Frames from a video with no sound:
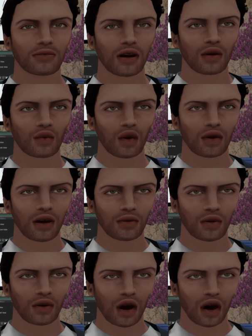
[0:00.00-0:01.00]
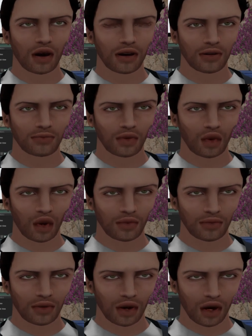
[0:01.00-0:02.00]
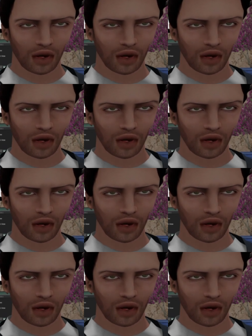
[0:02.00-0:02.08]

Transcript: 100 grams, so it's not that much.